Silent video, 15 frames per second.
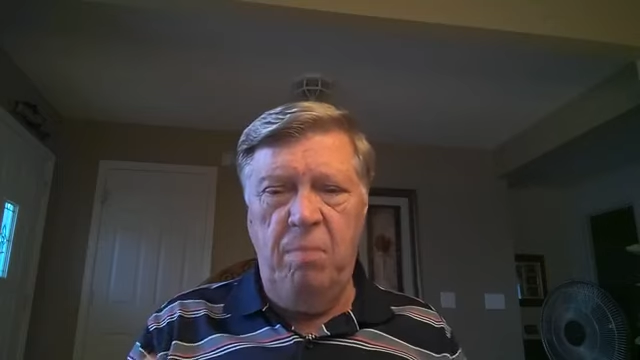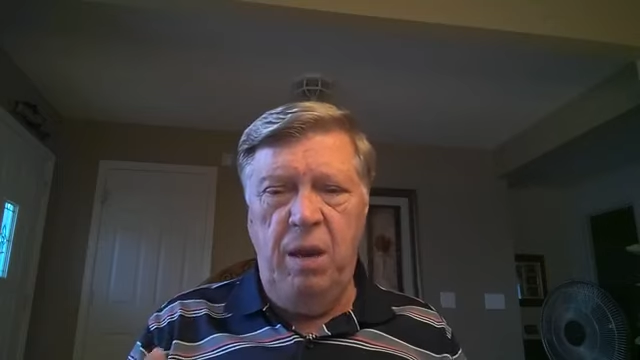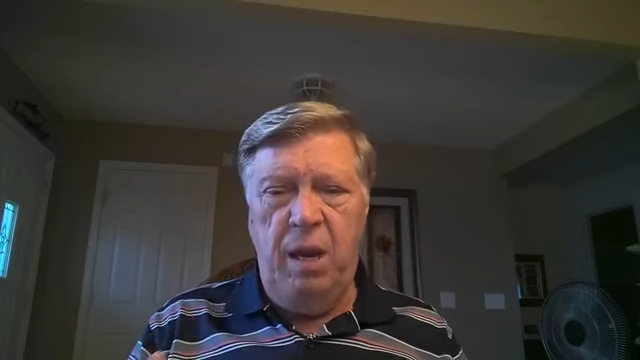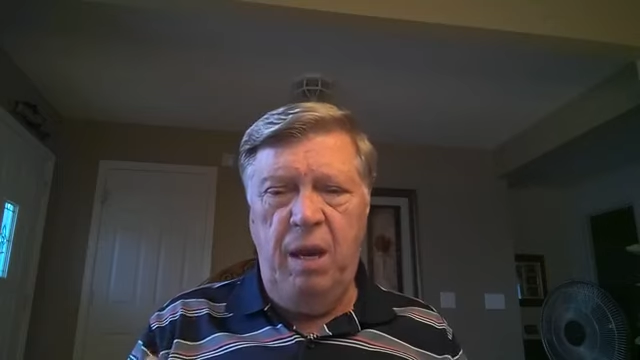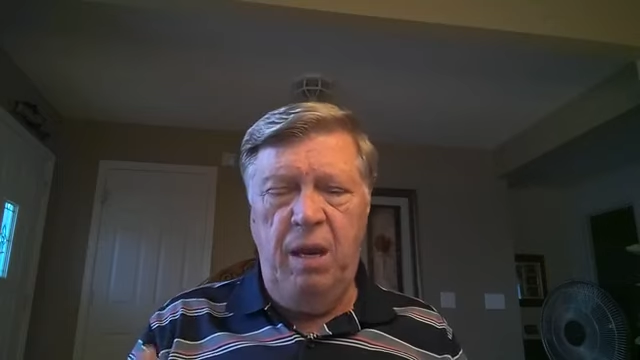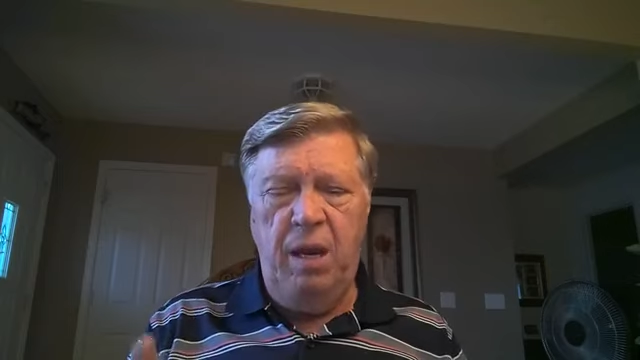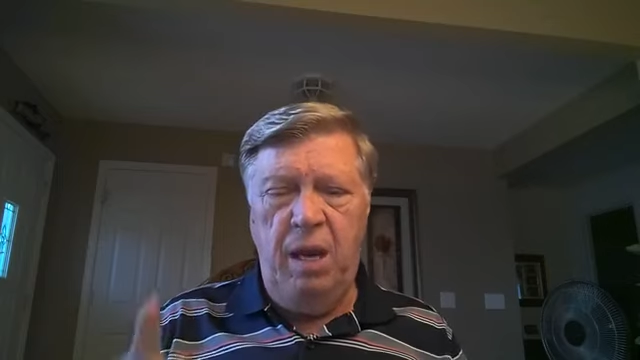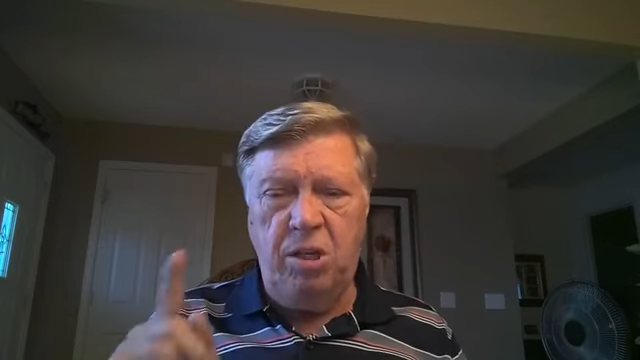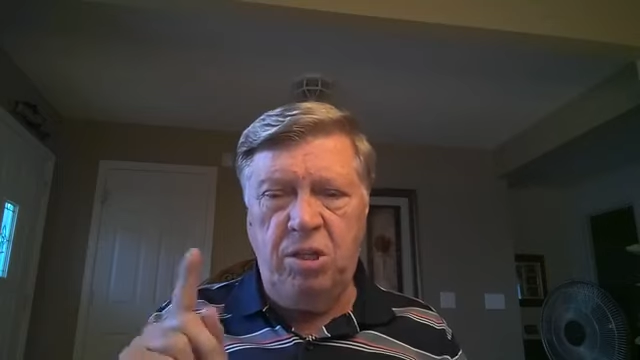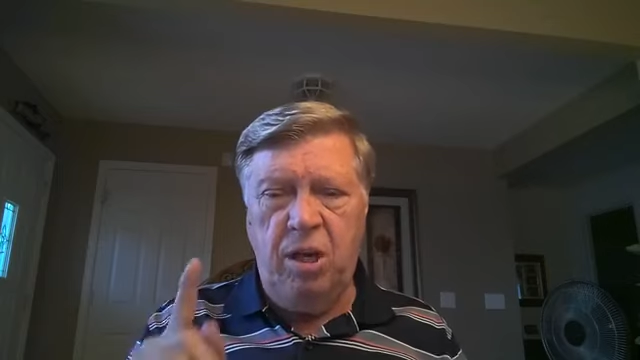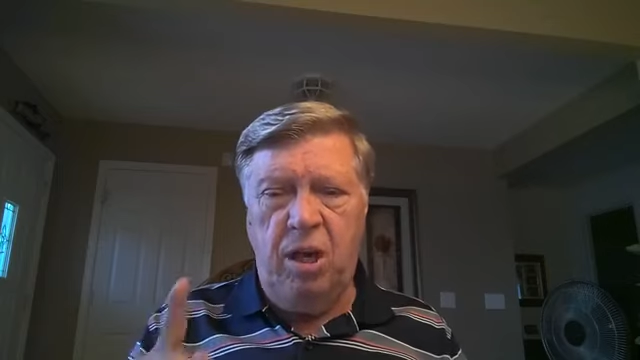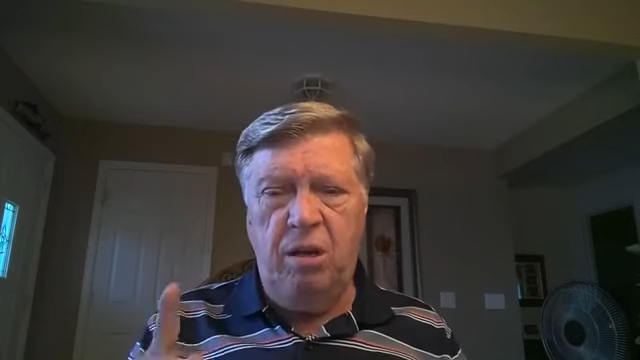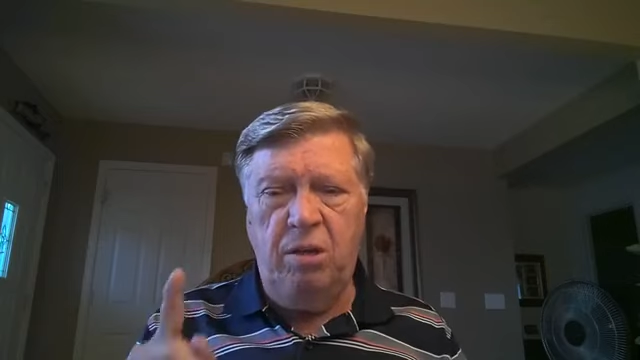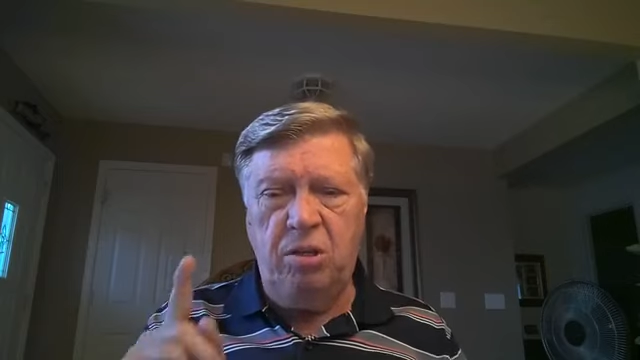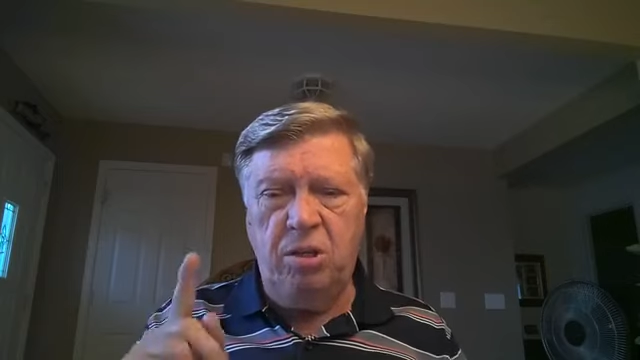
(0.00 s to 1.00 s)
me and he
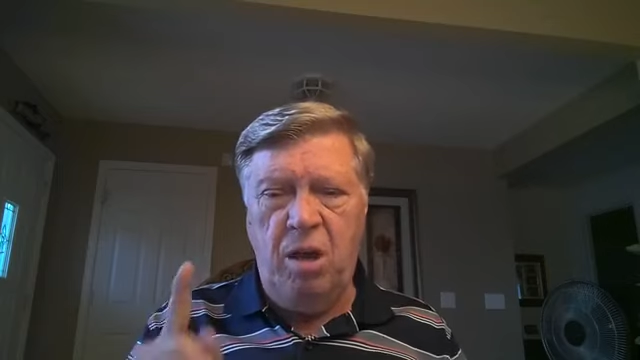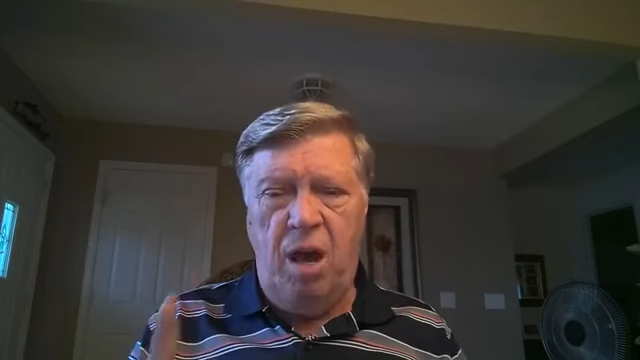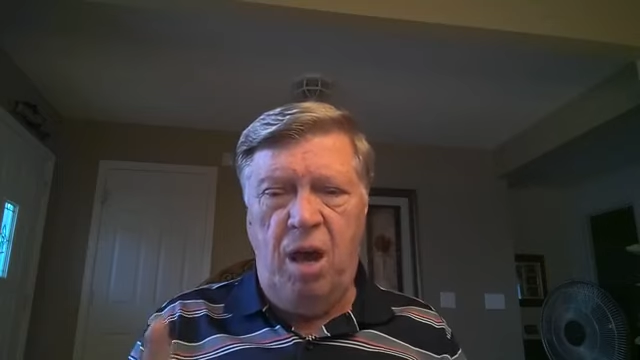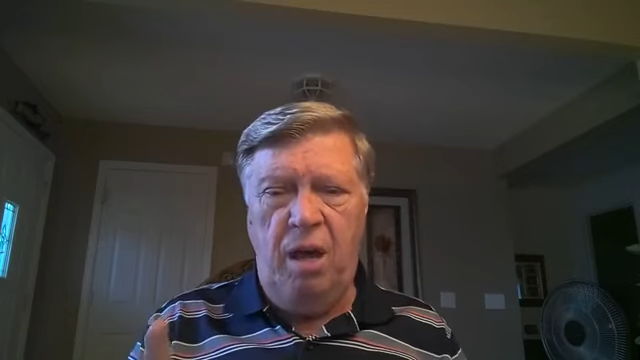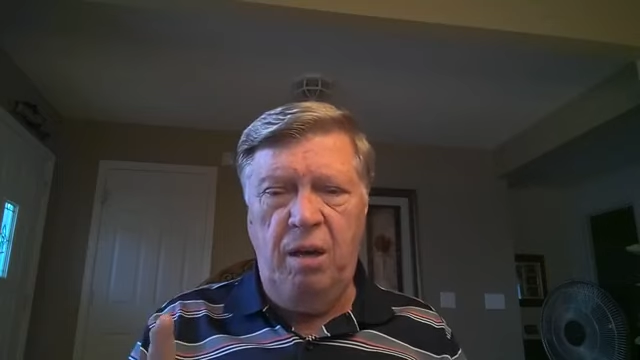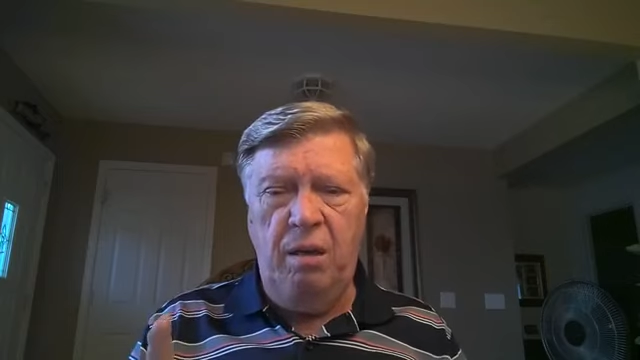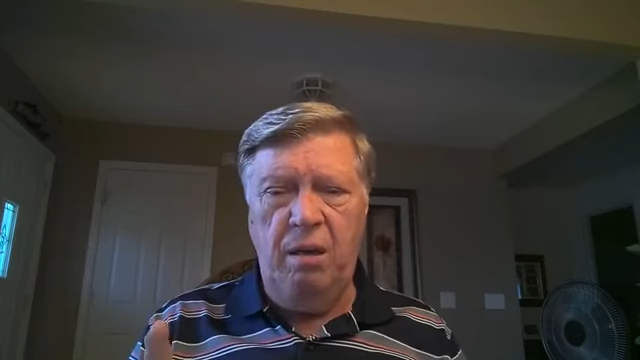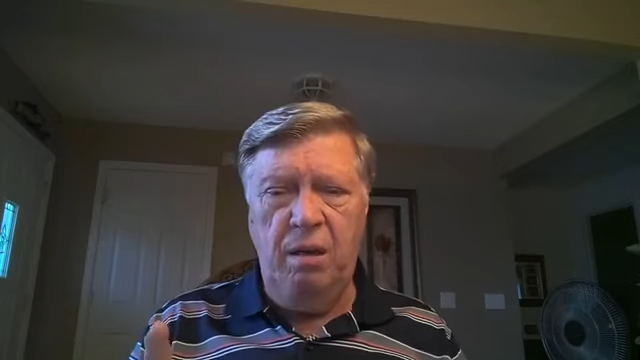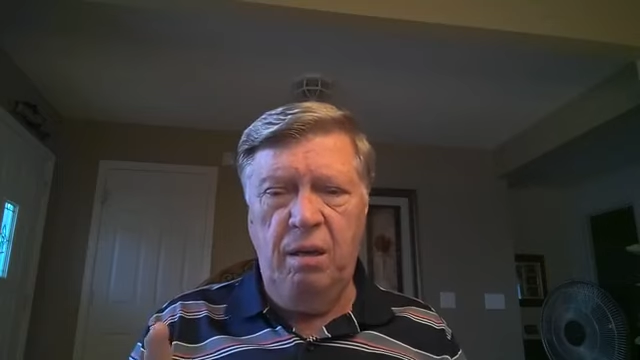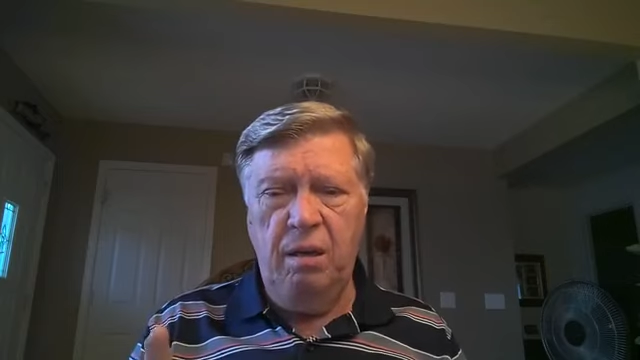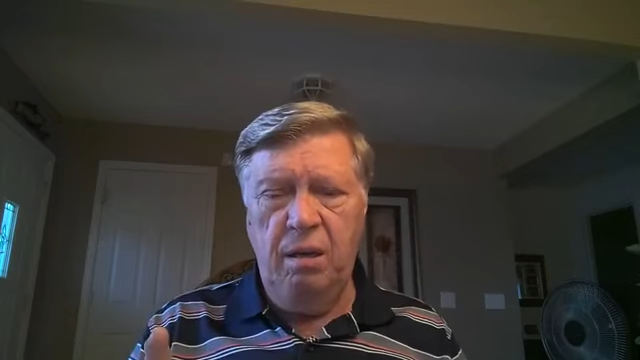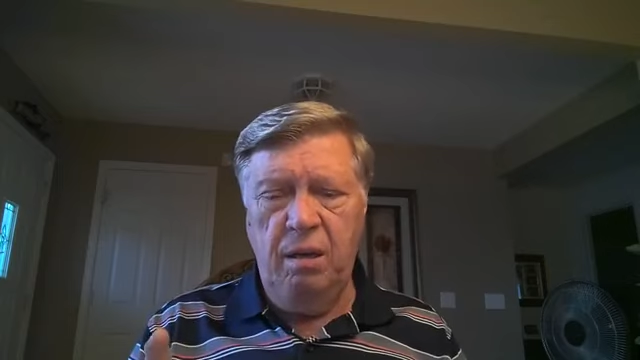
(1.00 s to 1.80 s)
said, "Son,